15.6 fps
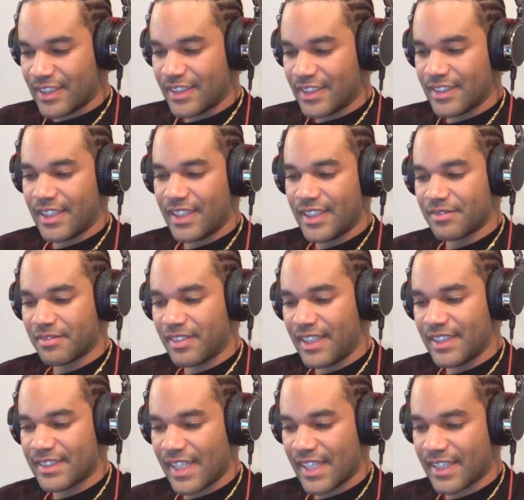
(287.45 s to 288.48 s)

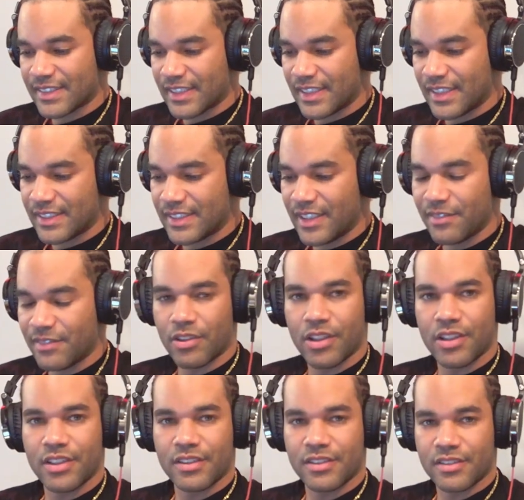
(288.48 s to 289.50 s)
He's asking, is he
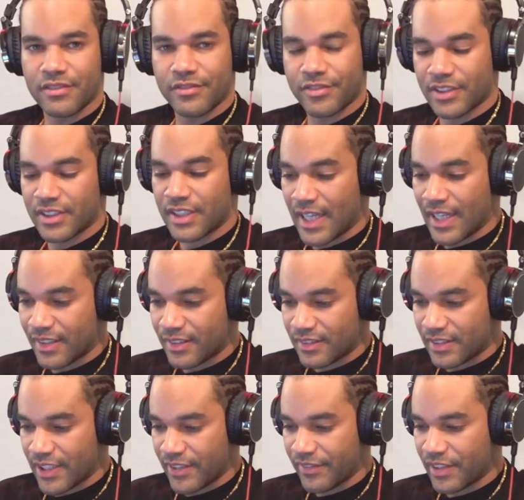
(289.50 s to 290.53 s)
wrong for
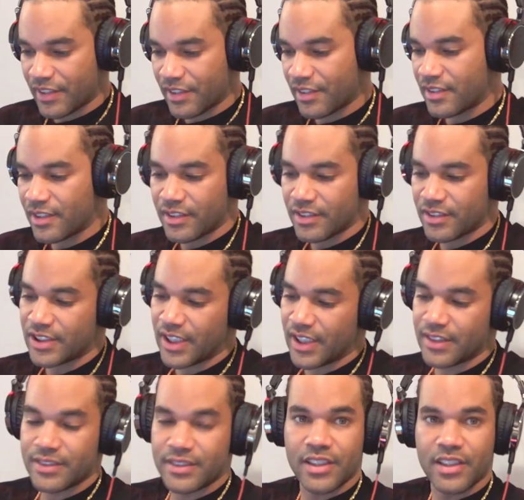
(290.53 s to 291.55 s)
not giving her another
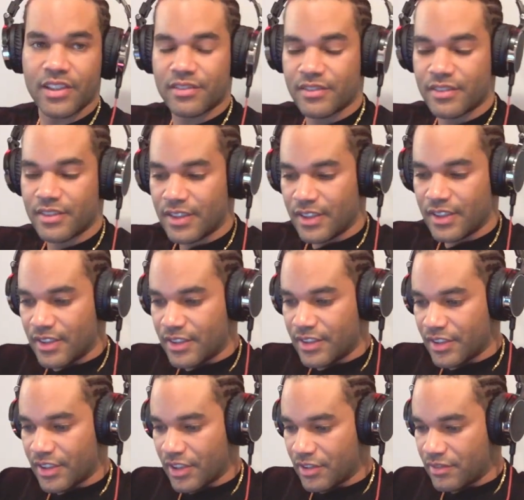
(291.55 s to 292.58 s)
chance, though?
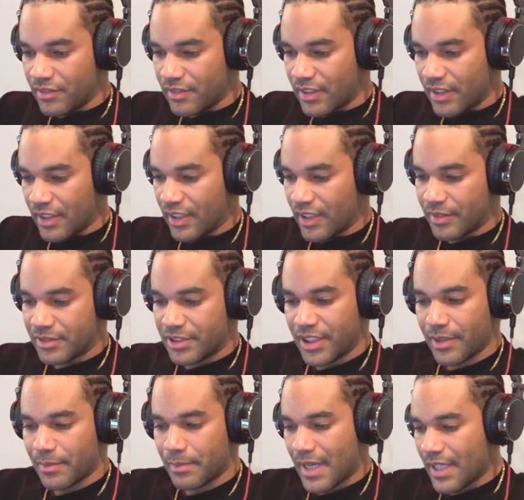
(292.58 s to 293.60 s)
She
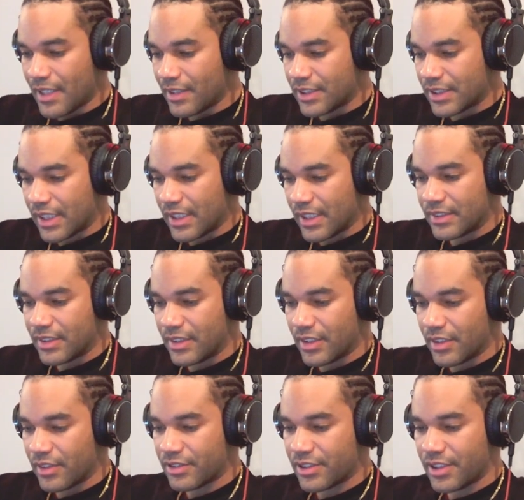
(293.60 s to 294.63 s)
apologized.
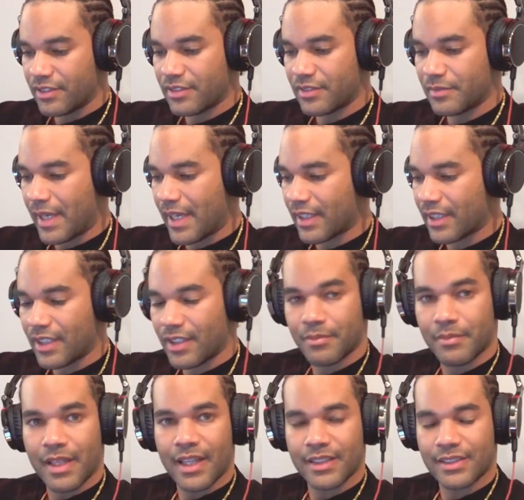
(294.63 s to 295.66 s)
She's begging him
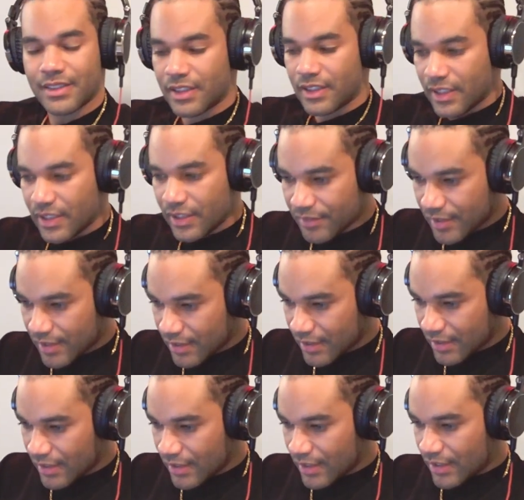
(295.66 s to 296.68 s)
not to leave her.
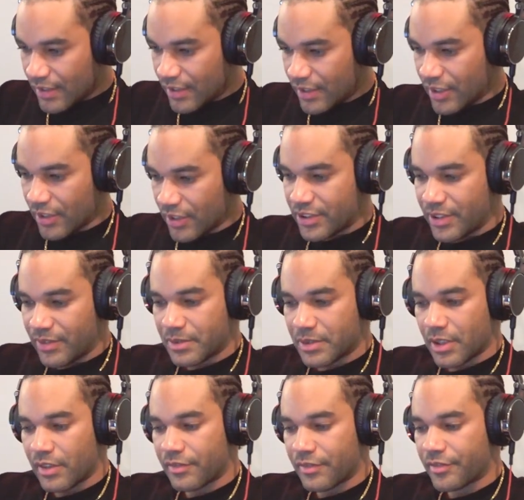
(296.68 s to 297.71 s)
You know, she was
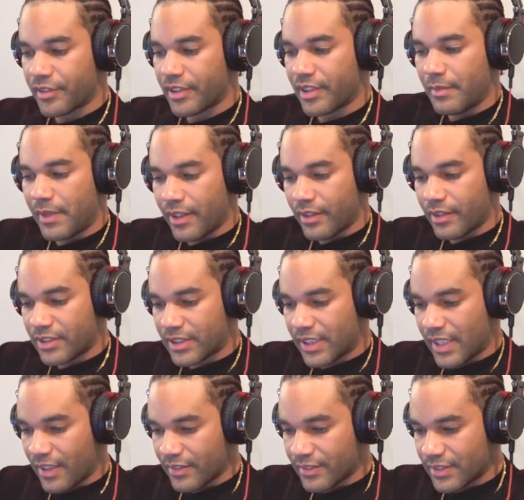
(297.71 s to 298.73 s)
offered marriage
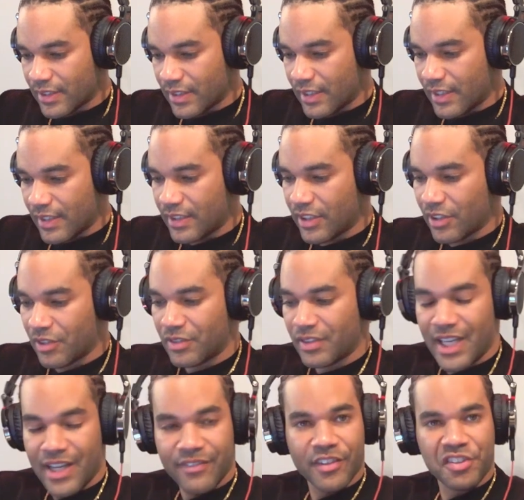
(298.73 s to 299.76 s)
counseling, you know,
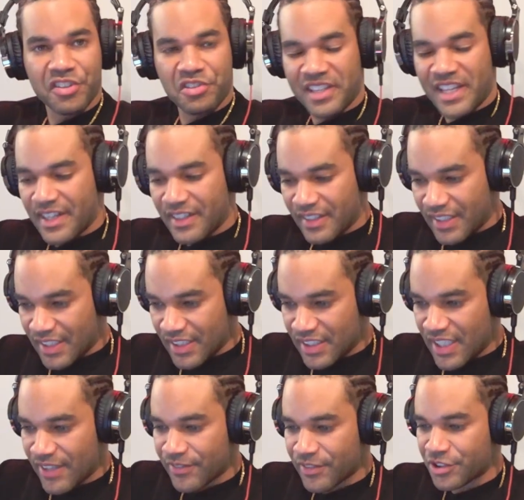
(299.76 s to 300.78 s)
never going out again,
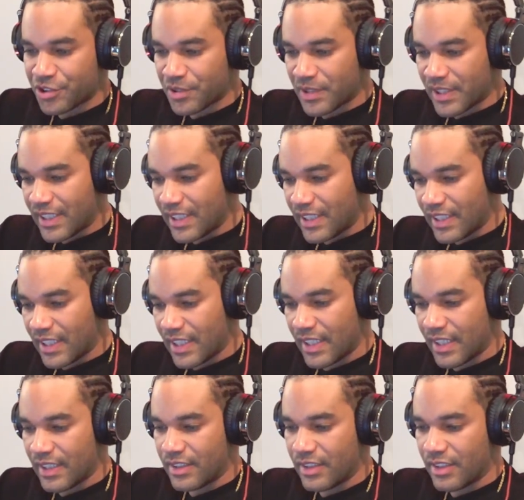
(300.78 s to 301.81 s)
never drinking
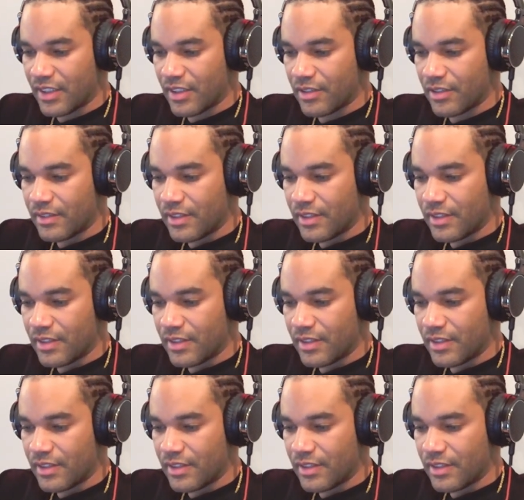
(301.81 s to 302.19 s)
again, you know.